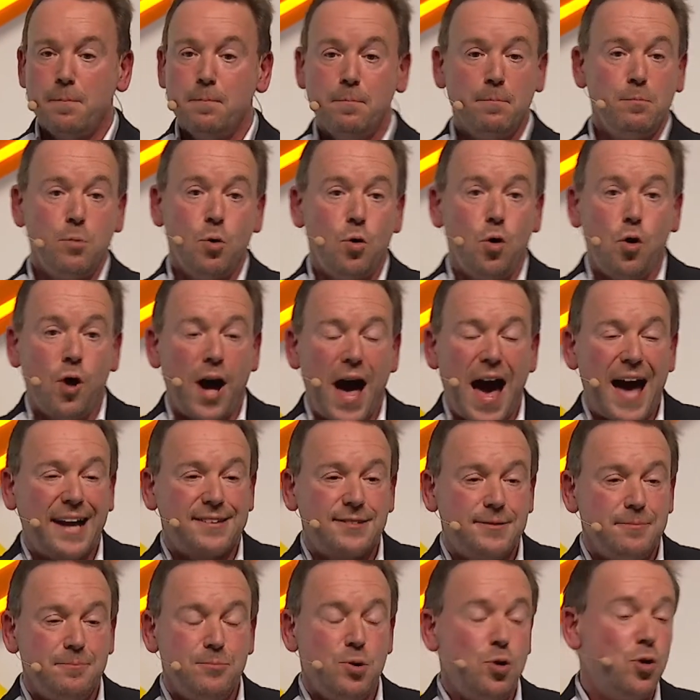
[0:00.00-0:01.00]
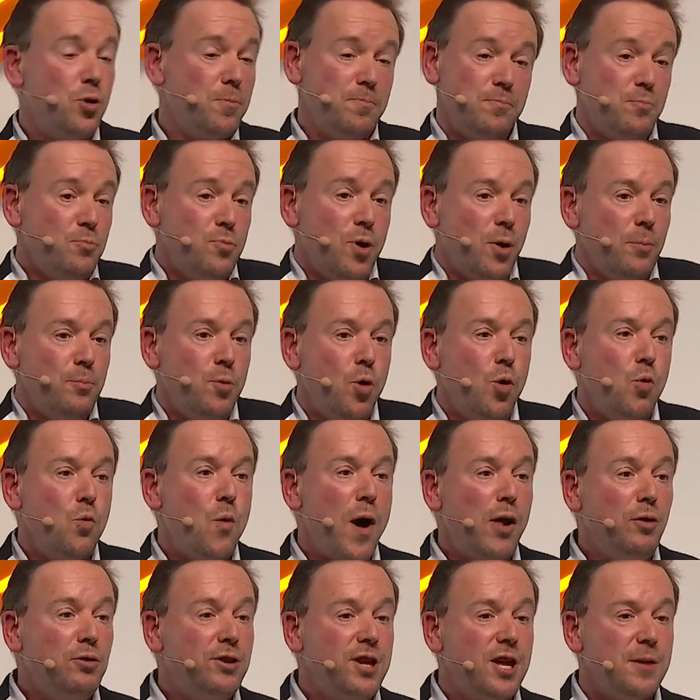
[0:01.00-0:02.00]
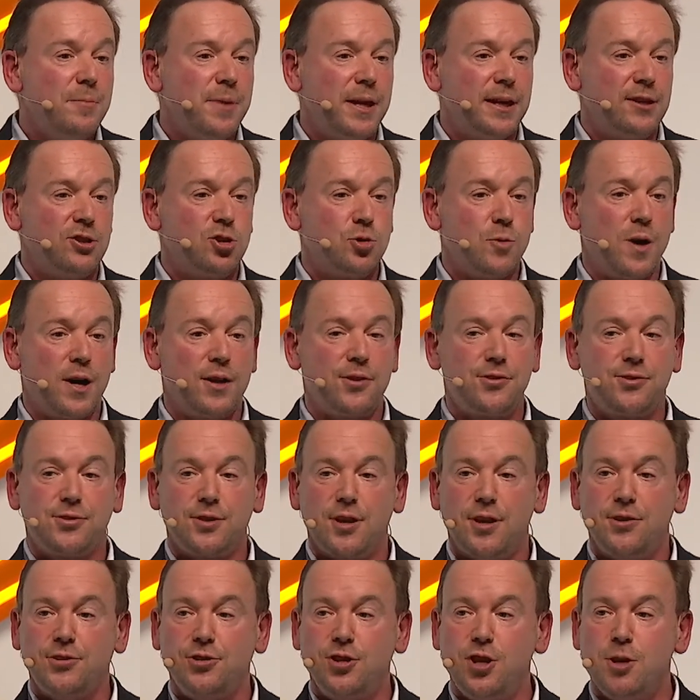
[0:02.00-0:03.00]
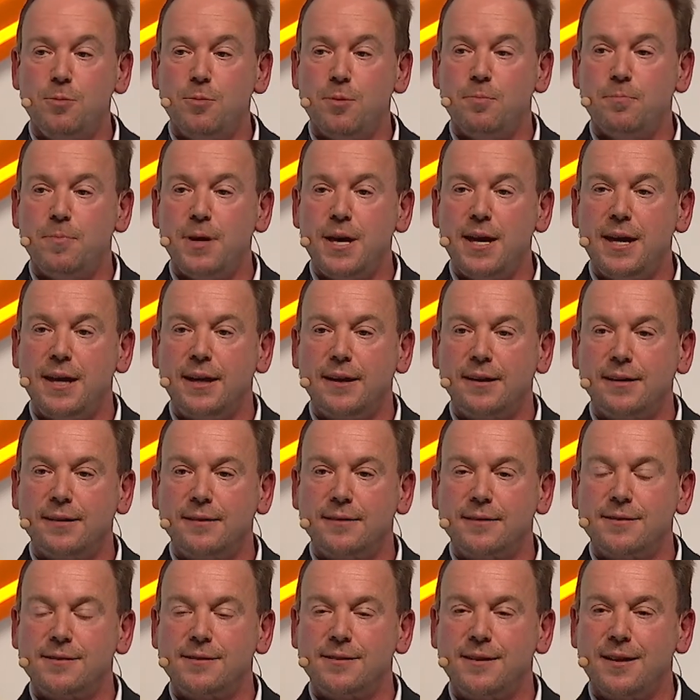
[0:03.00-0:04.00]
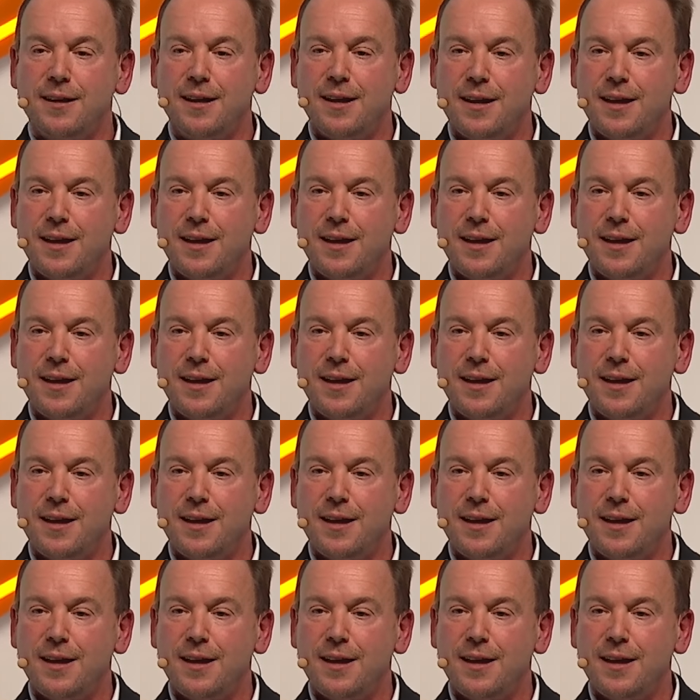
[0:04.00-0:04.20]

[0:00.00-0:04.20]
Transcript: more welcoming to us as human beings.